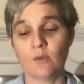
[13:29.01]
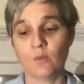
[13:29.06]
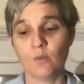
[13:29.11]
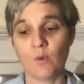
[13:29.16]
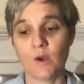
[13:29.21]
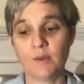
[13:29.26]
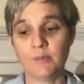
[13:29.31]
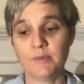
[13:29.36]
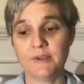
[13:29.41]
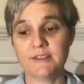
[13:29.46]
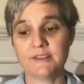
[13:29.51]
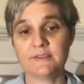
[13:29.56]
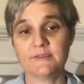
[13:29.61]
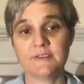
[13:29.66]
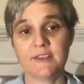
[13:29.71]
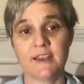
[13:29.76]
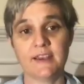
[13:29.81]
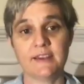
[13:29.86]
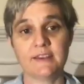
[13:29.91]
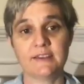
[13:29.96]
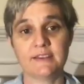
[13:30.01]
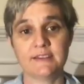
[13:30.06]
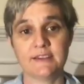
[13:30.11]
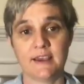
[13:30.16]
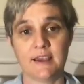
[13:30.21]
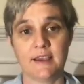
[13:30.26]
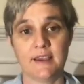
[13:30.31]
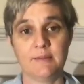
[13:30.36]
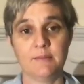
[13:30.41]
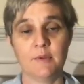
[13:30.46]
One piece of data at a
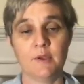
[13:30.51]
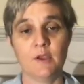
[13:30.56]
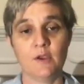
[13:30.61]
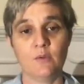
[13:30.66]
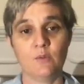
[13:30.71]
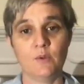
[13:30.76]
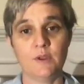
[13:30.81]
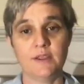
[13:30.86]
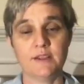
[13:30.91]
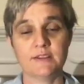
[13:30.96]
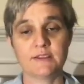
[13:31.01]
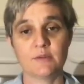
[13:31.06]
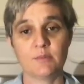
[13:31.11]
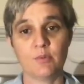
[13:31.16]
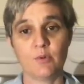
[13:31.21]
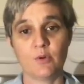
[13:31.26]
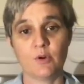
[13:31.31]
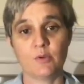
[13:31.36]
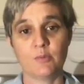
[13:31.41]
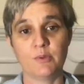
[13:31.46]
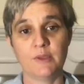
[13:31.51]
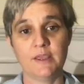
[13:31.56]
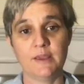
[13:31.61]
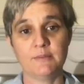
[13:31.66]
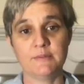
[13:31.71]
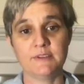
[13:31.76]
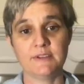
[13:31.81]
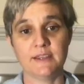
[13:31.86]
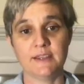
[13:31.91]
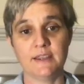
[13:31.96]
time, we can support
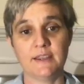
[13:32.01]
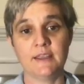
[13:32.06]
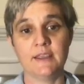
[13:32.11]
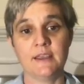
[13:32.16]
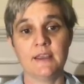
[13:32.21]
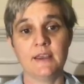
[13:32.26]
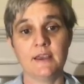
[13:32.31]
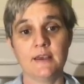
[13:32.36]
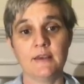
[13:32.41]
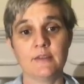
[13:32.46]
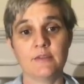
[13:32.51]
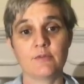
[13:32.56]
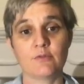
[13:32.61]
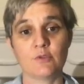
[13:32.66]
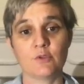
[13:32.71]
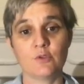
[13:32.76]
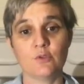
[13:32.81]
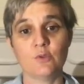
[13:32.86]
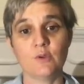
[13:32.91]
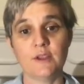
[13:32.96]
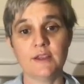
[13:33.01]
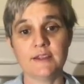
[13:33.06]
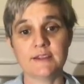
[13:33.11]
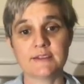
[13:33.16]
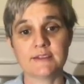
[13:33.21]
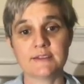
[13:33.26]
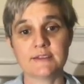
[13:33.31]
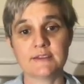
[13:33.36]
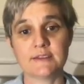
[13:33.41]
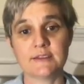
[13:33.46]
PMD through
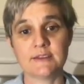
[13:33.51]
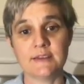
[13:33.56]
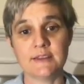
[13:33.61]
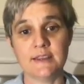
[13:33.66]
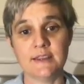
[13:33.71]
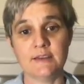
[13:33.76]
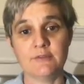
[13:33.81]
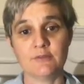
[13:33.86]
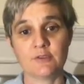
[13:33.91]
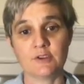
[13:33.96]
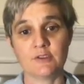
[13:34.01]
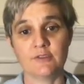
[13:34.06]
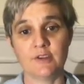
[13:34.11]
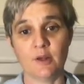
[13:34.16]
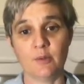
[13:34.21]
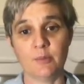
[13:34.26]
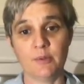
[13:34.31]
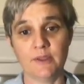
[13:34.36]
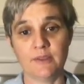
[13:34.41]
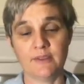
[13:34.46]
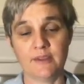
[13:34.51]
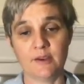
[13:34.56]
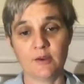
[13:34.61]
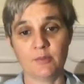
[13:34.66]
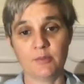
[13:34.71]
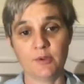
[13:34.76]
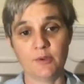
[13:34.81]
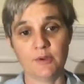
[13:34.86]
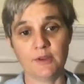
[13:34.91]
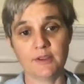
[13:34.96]
its need for developing
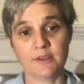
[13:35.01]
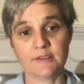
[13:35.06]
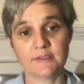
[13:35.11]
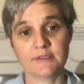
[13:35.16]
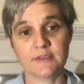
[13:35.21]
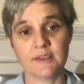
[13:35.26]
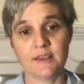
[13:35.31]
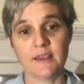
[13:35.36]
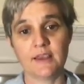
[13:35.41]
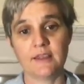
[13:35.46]
therapeutics.